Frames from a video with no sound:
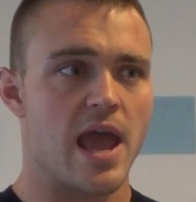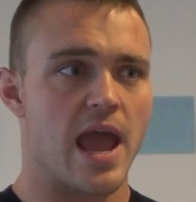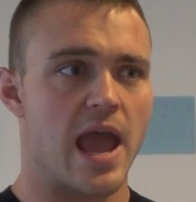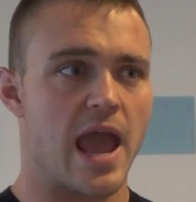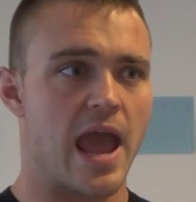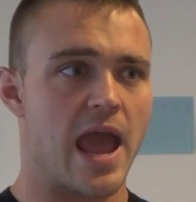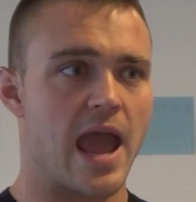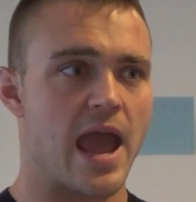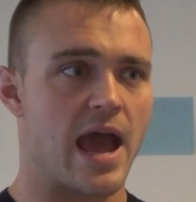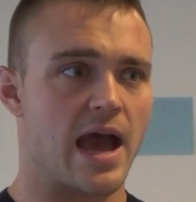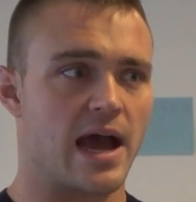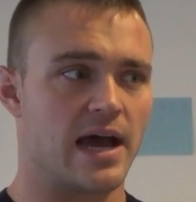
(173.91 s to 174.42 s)

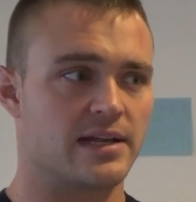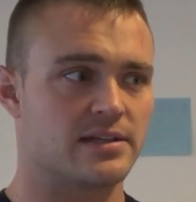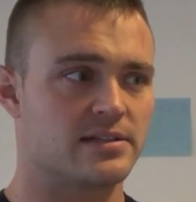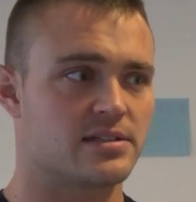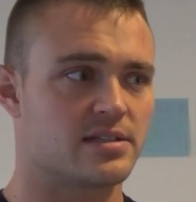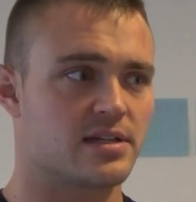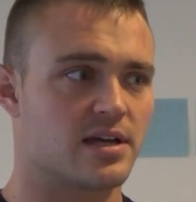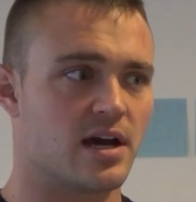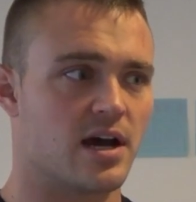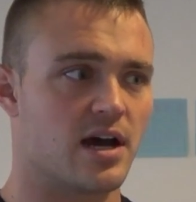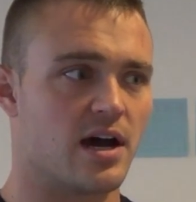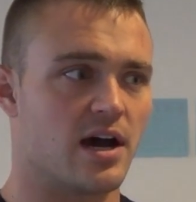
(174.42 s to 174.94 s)

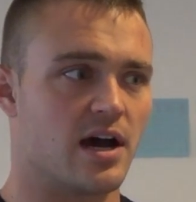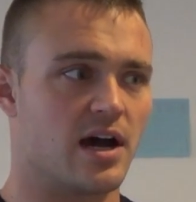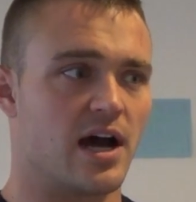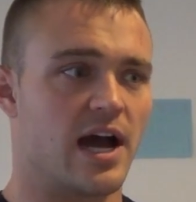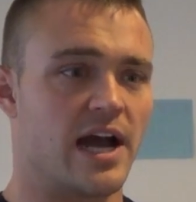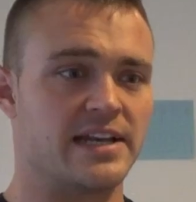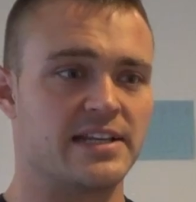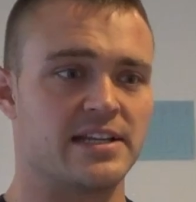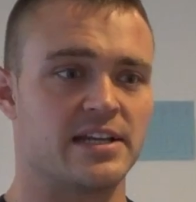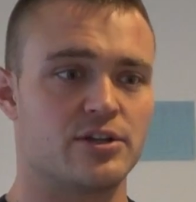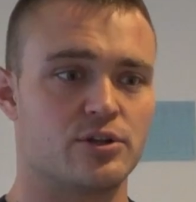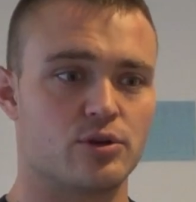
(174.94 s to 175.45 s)
And
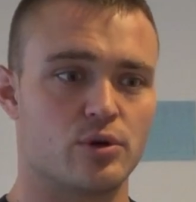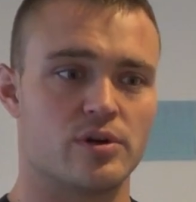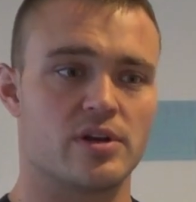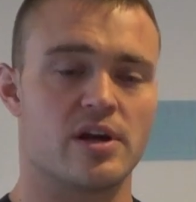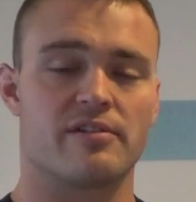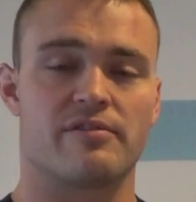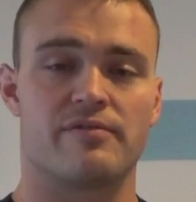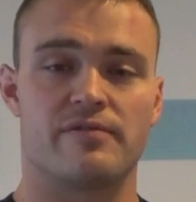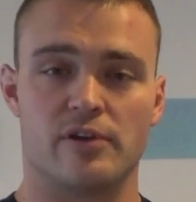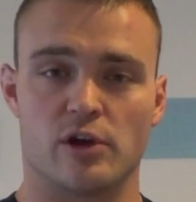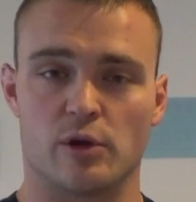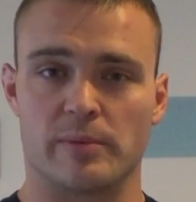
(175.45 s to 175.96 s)
I did do
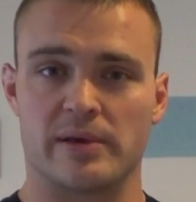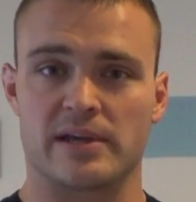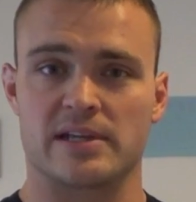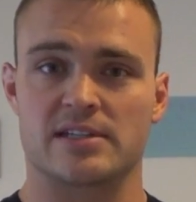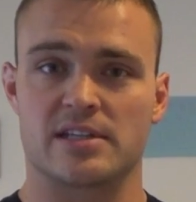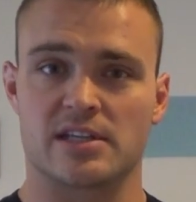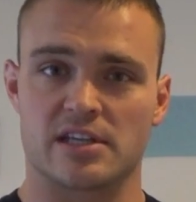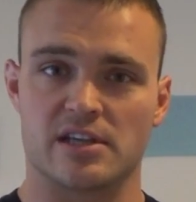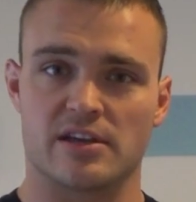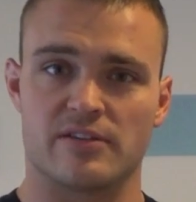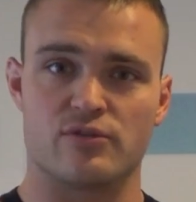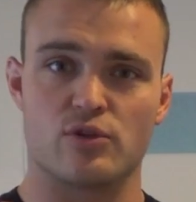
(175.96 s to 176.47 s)
enough filming
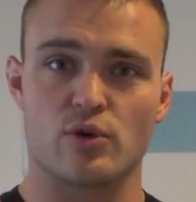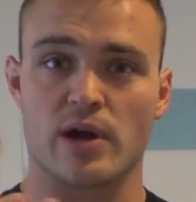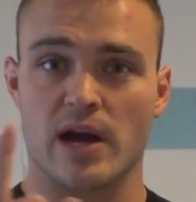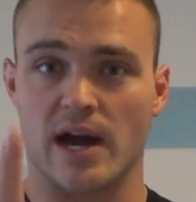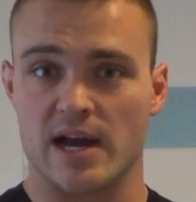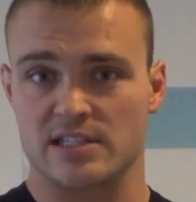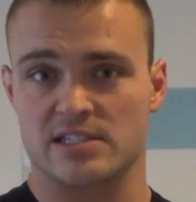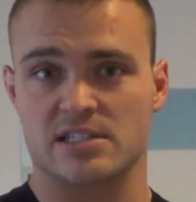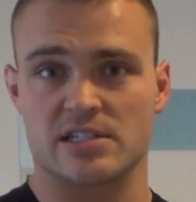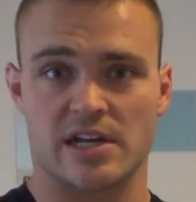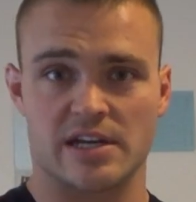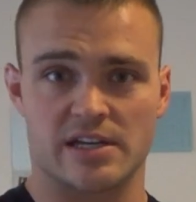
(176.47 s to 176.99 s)
to give you
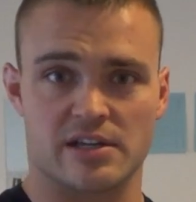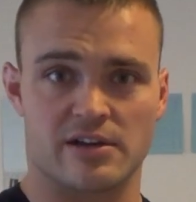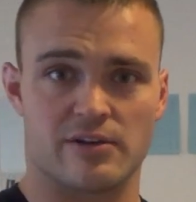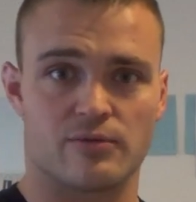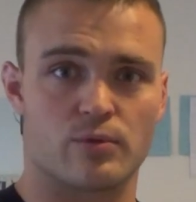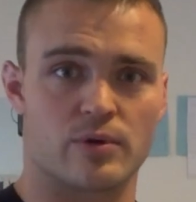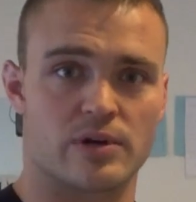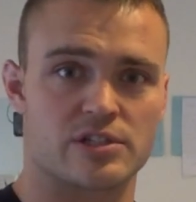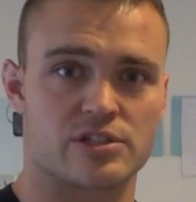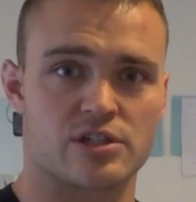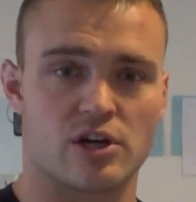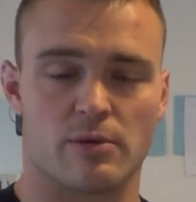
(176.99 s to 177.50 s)
guys an idea
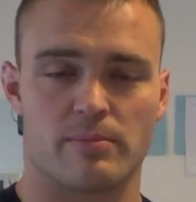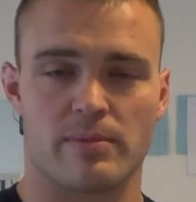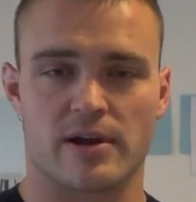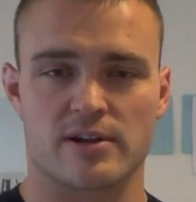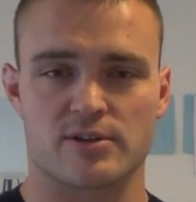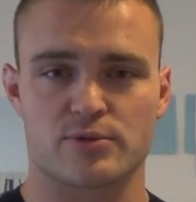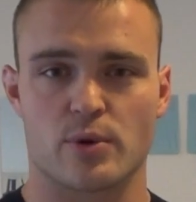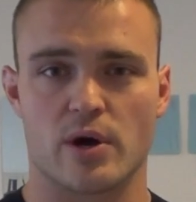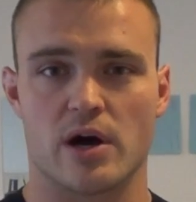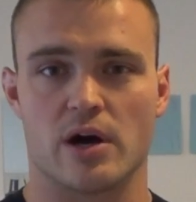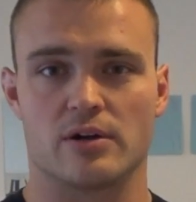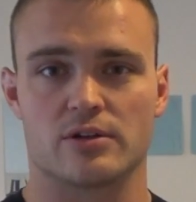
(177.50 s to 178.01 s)
of what it's all about
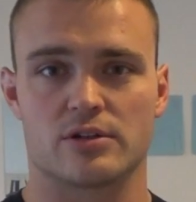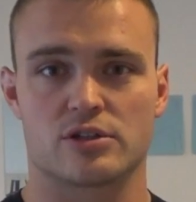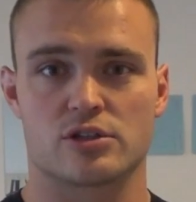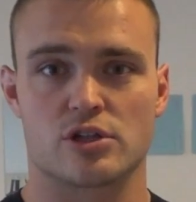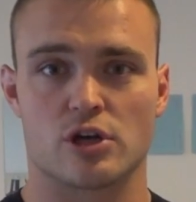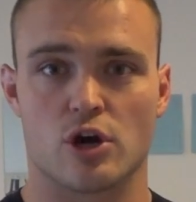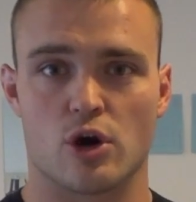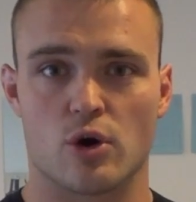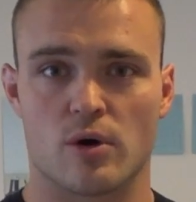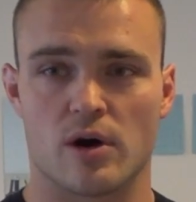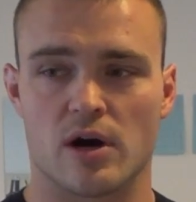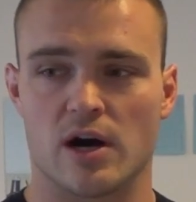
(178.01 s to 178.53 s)
as well.
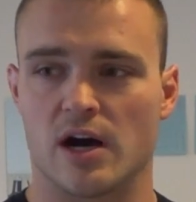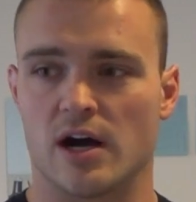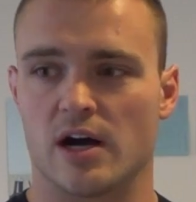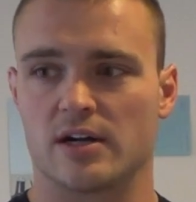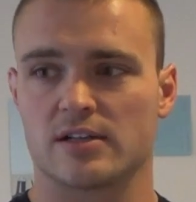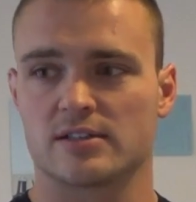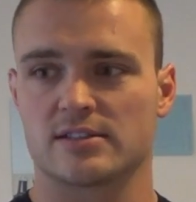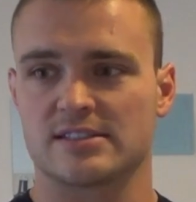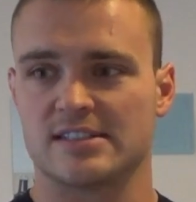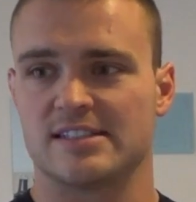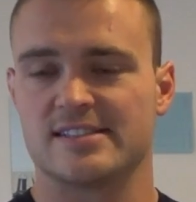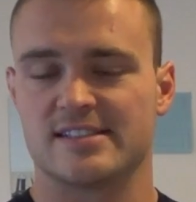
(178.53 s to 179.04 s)

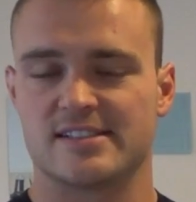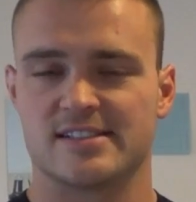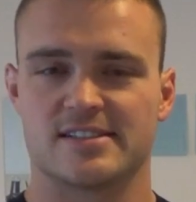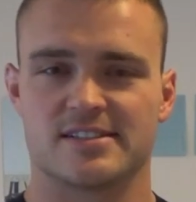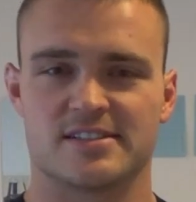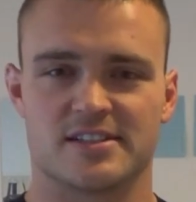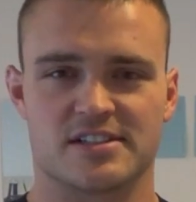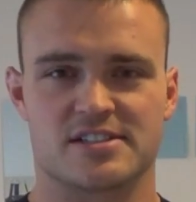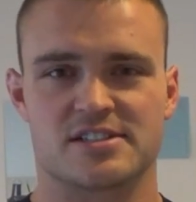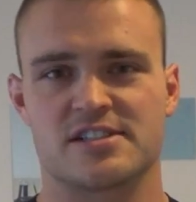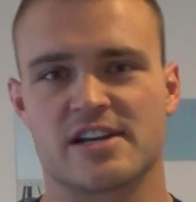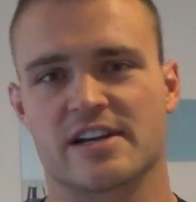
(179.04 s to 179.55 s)
So
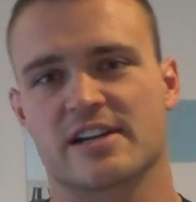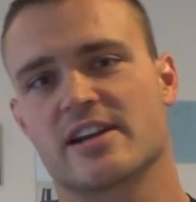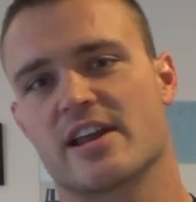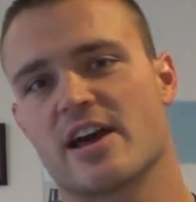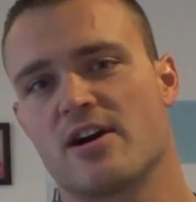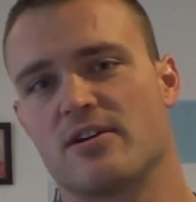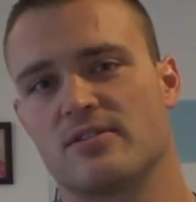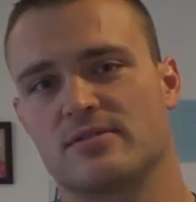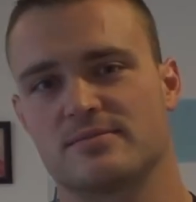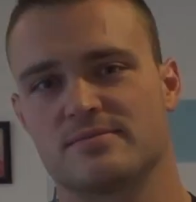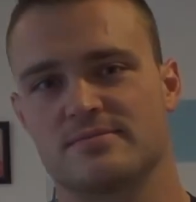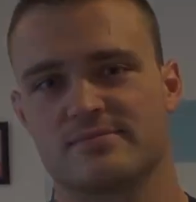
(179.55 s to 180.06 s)
let's check it
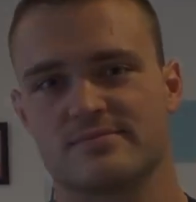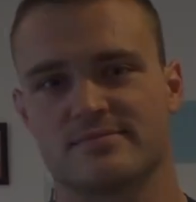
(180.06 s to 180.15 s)
out.